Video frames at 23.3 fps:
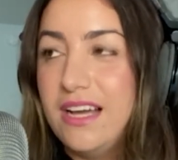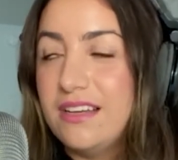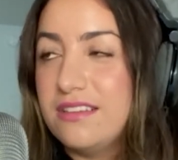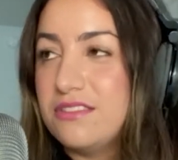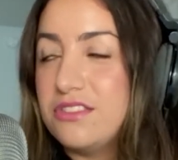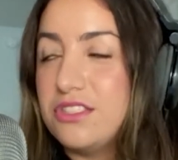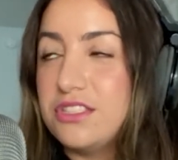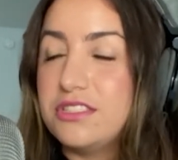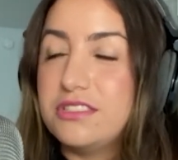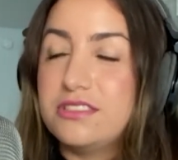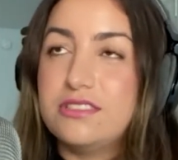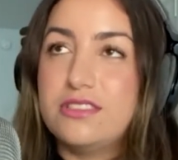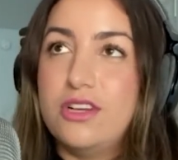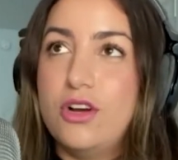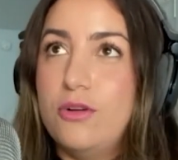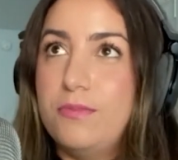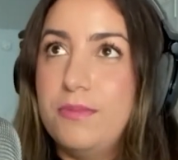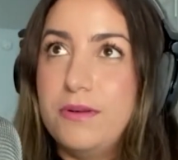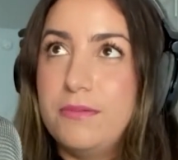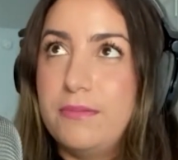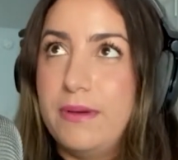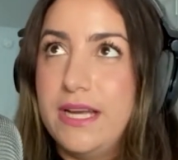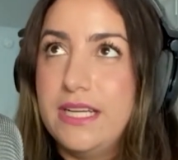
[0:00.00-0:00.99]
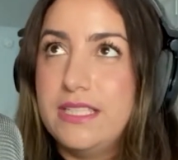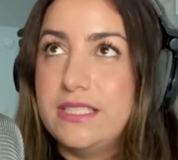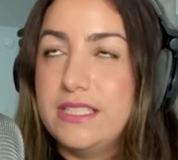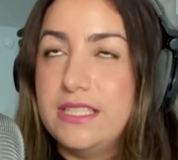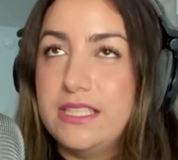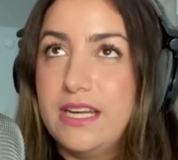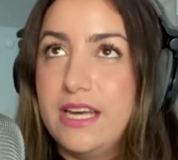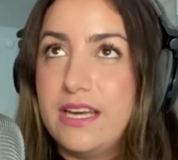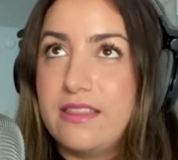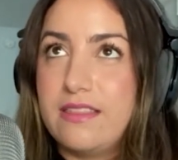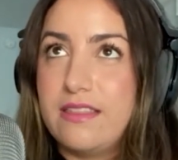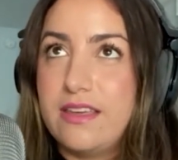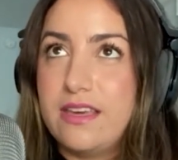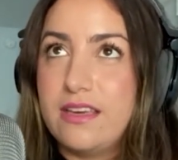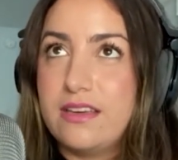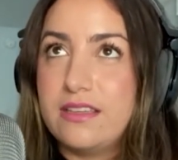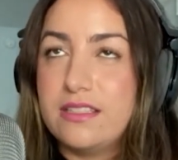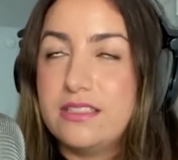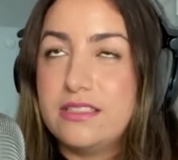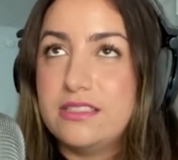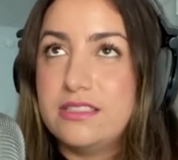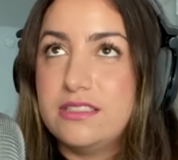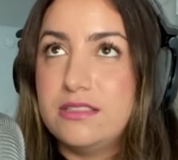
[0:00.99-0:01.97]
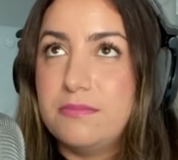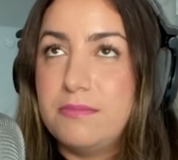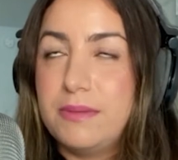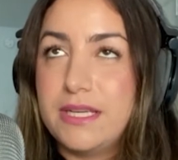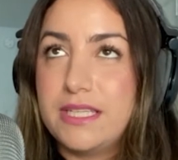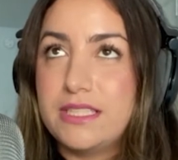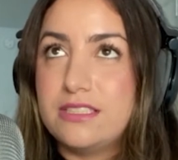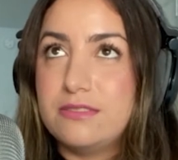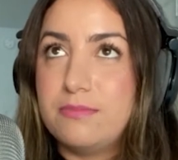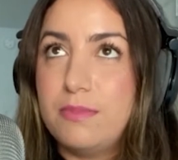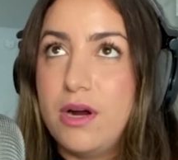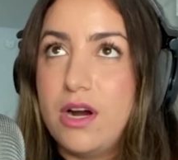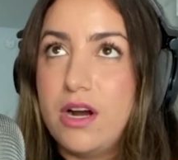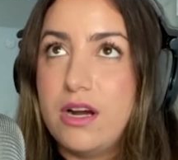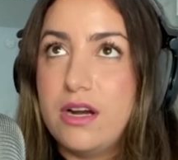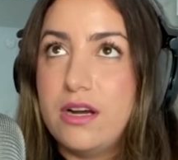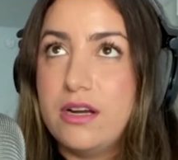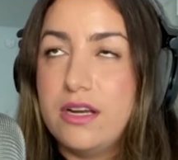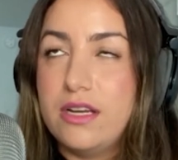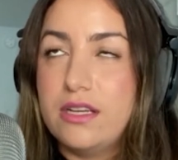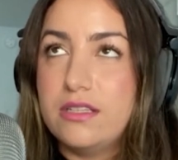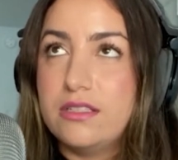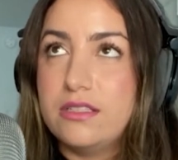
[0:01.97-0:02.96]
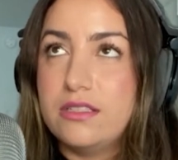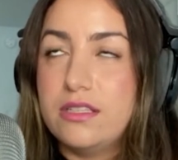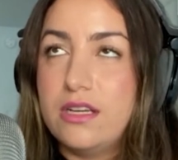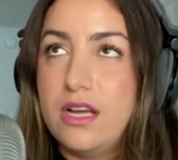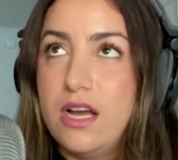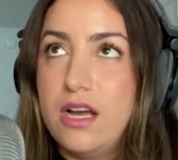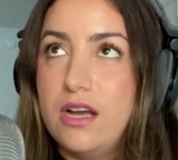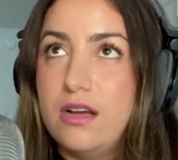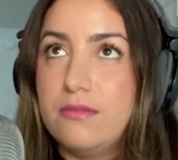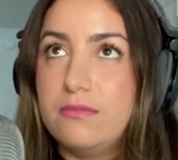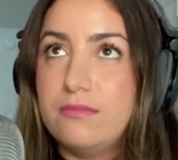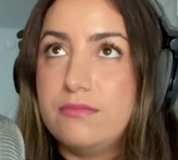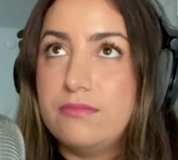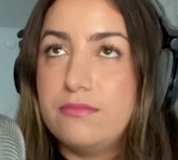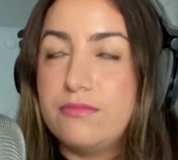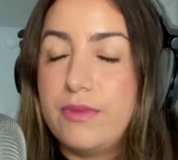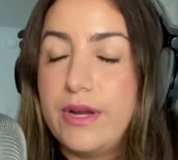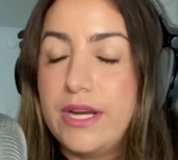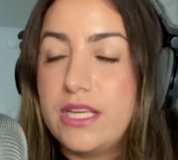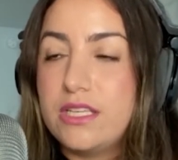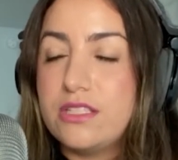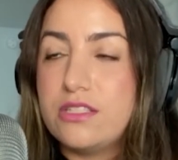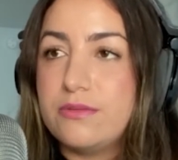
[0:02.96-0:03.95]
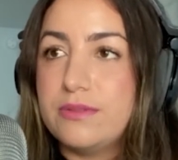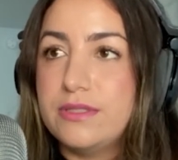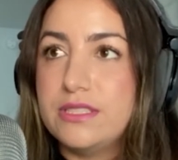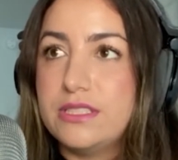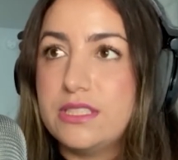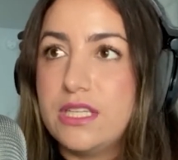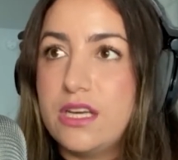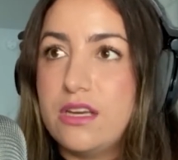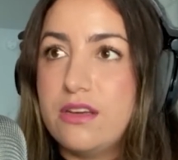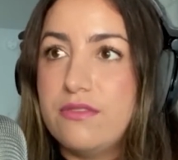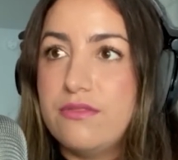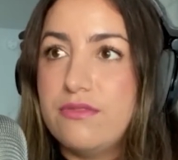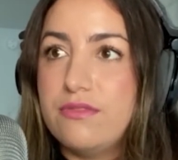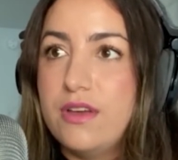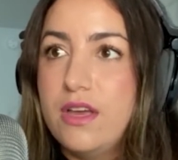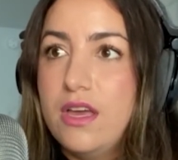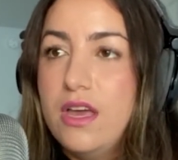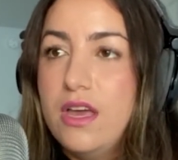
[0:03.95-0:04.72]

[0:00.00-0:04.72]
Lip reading: just open-minded, I think, is the biggest part, and ready to receive.